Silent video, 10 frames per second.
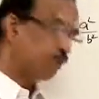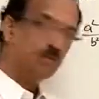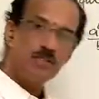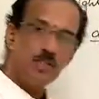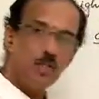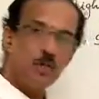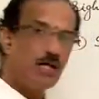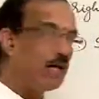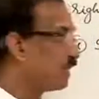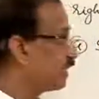got it. Now
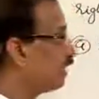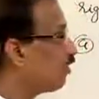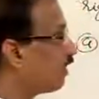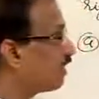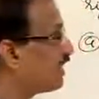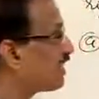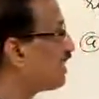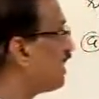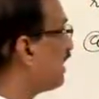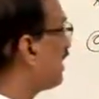what they say, they
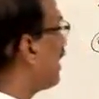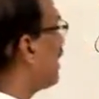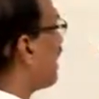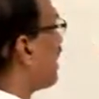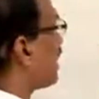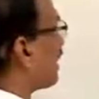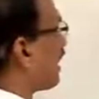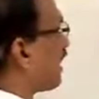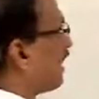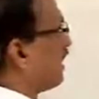are at right
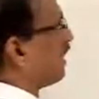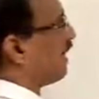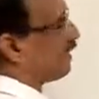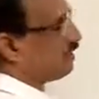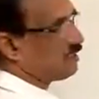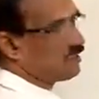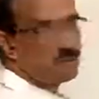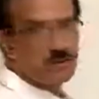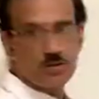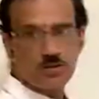angles. So they
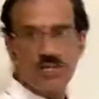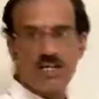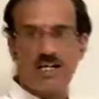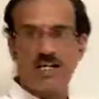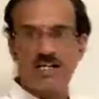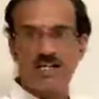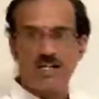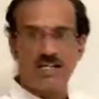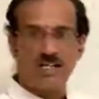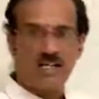are at right
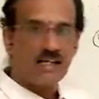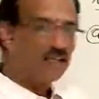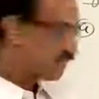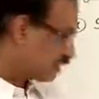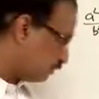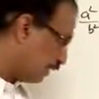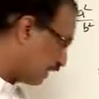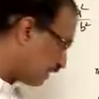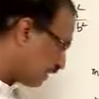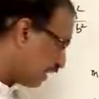angles means their
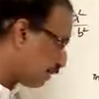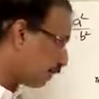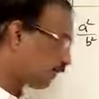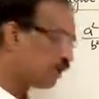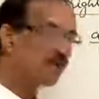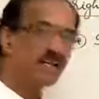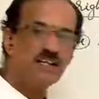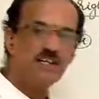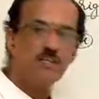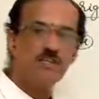product must
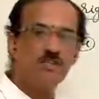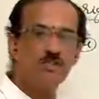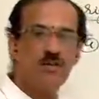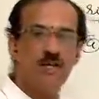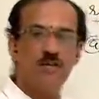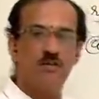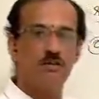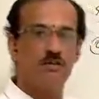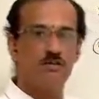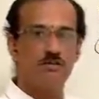be equal to
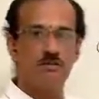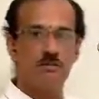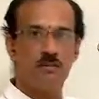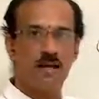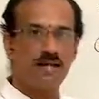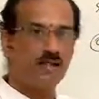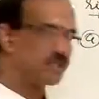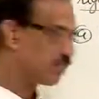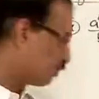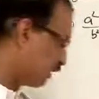minus 1. So
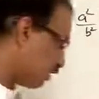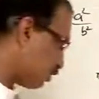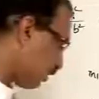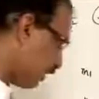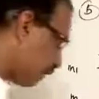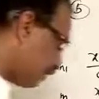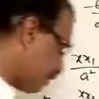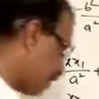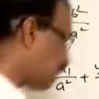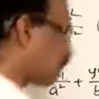their product
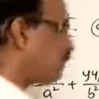must be